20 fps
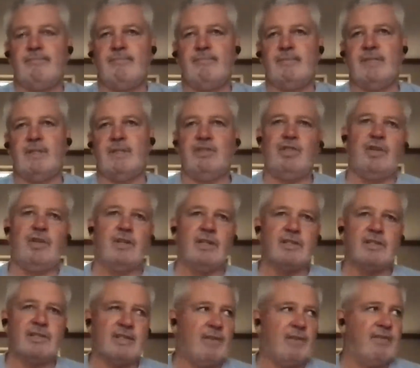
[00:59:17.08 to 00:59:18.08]
the
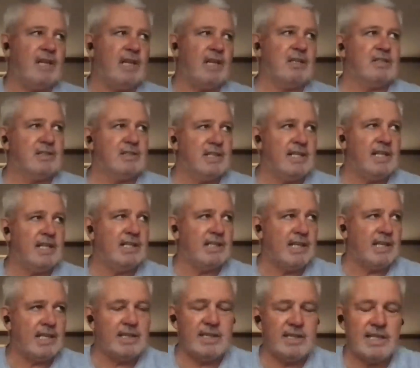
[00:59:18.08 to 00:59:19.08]
journalists love that, because then
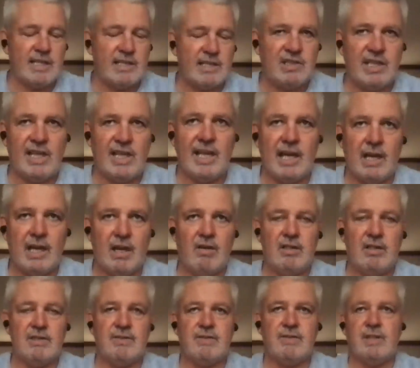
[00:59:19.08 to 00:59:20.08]
that's their
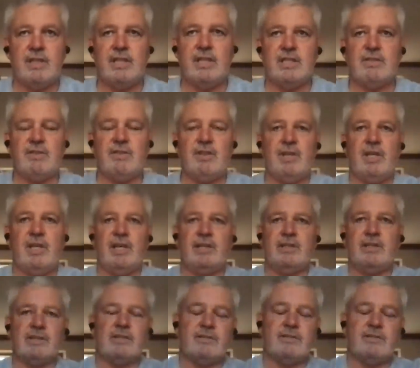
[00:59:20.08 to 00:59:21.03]
headlines for the next few days. And they